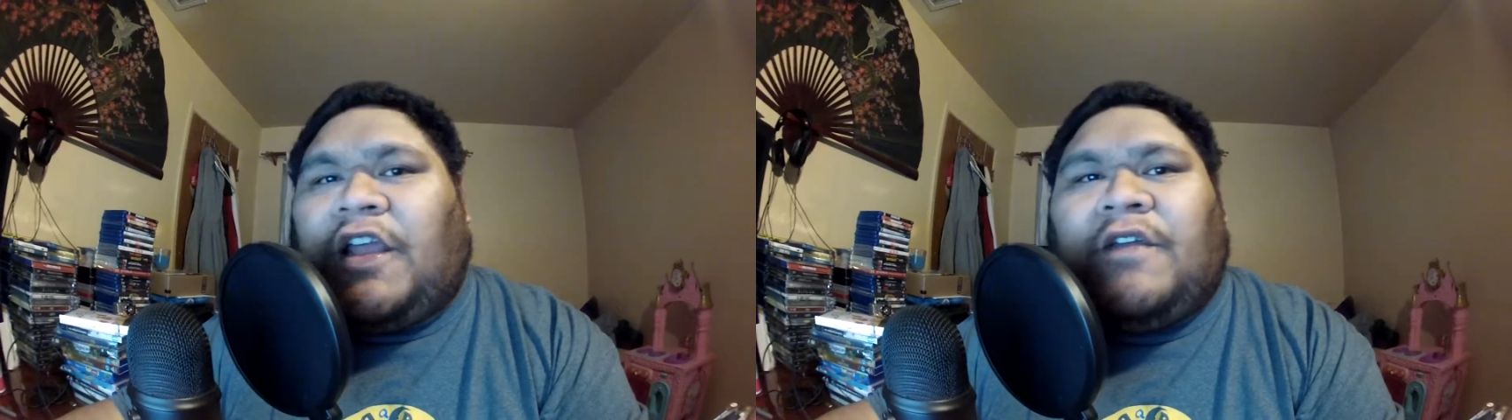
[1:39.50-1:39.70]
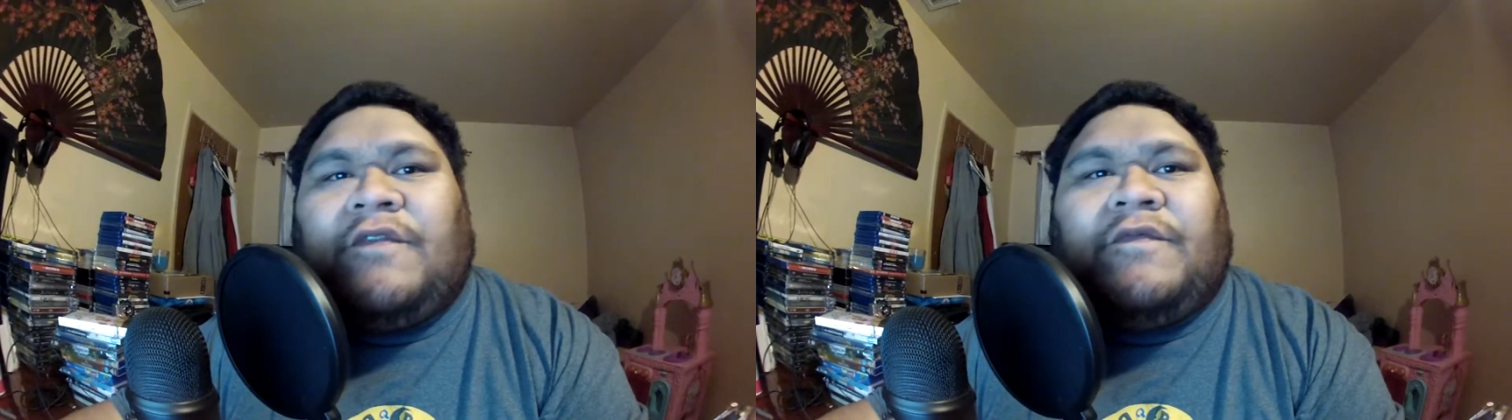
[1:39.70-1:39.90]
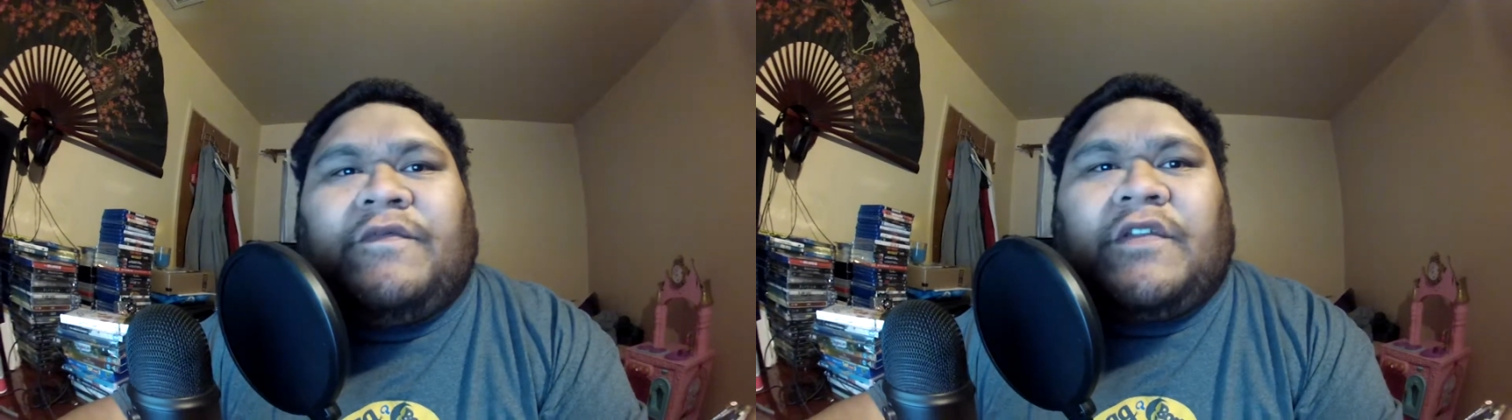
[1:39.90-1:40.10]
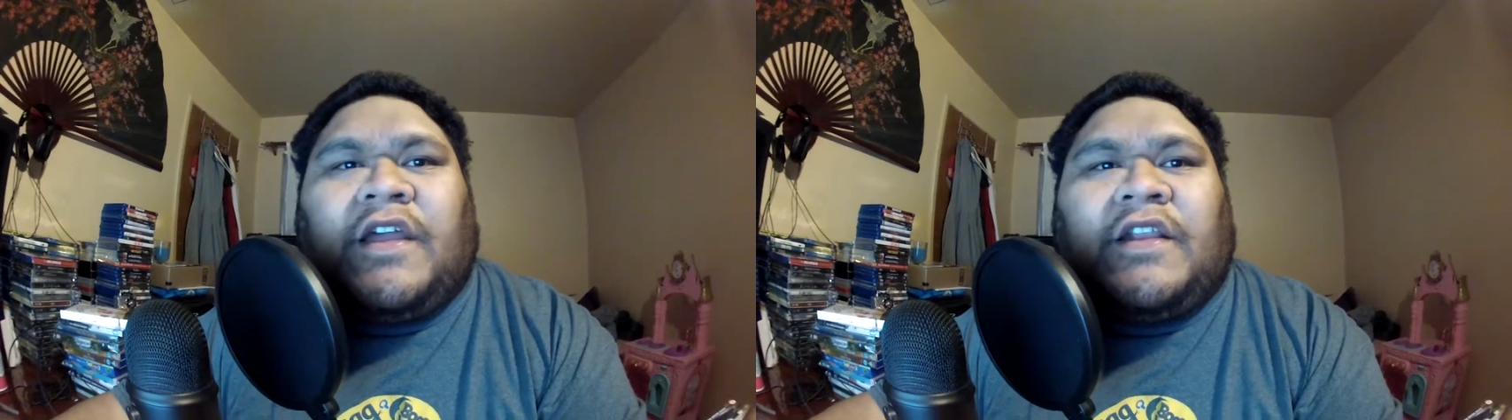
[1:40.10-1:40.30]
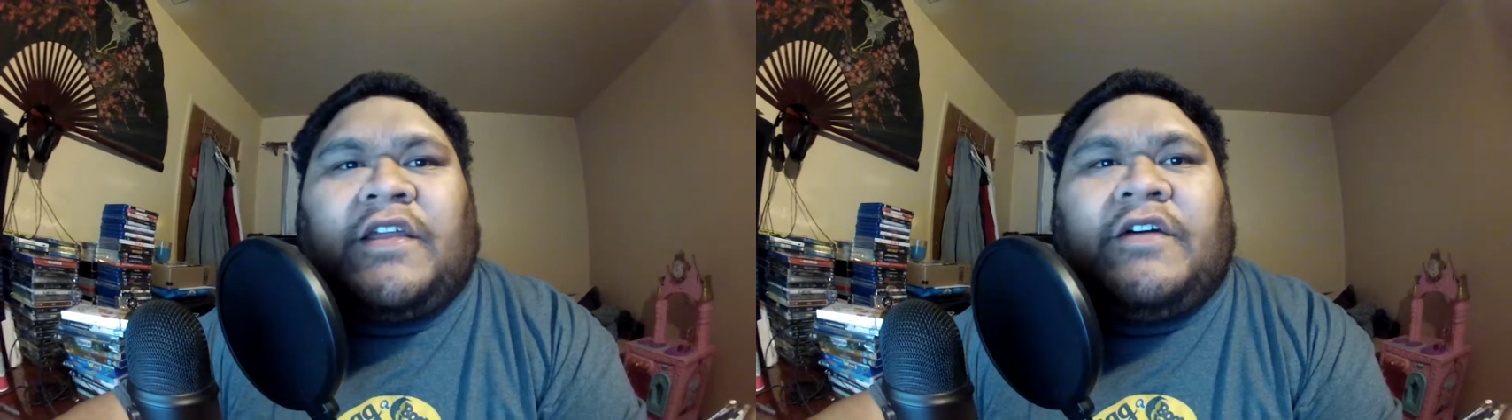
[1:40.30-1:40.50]

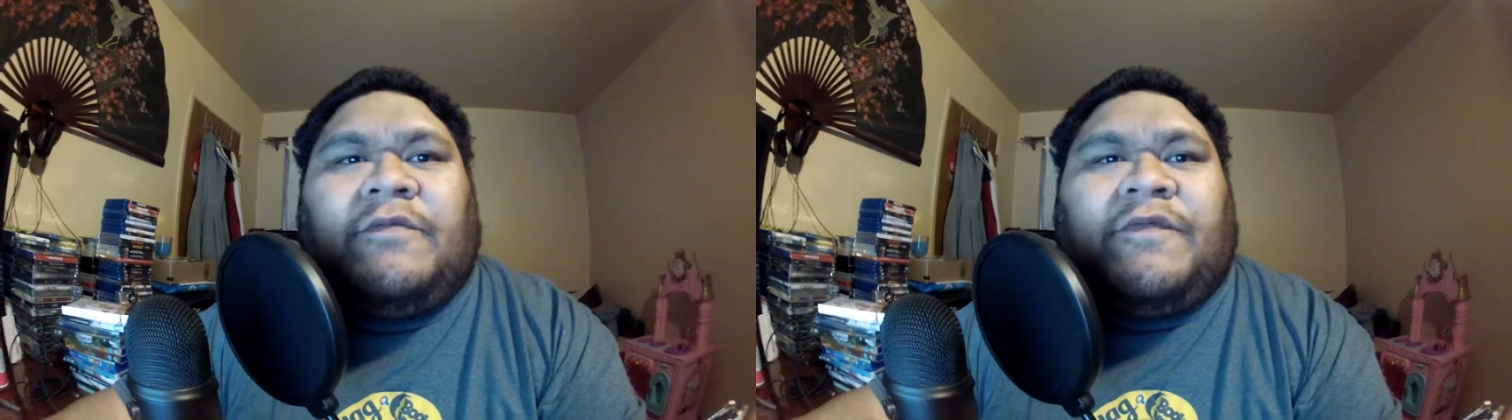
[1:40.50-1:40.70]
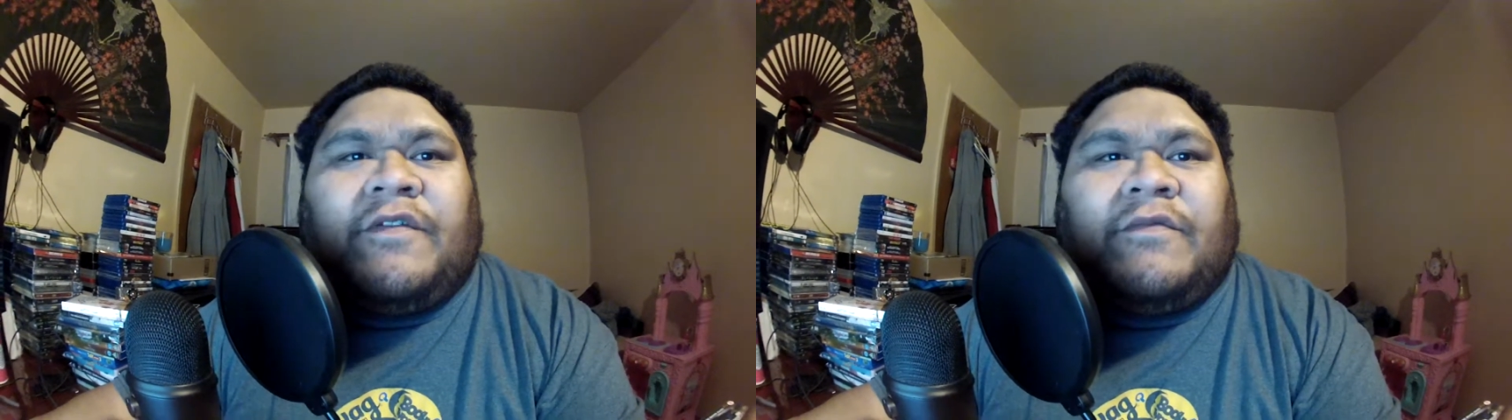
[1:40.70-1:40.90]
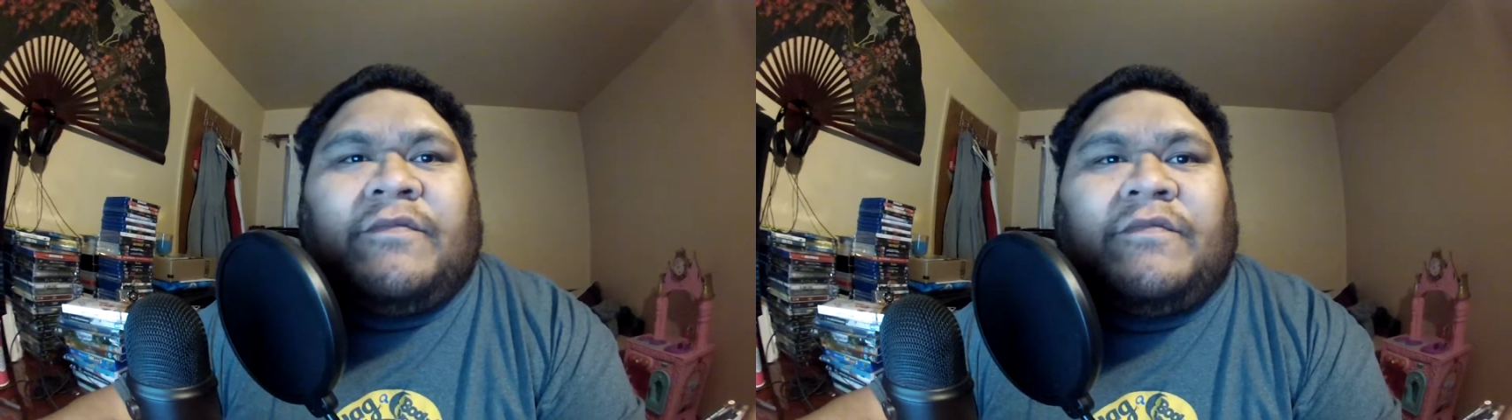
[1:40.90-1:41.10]
got got help from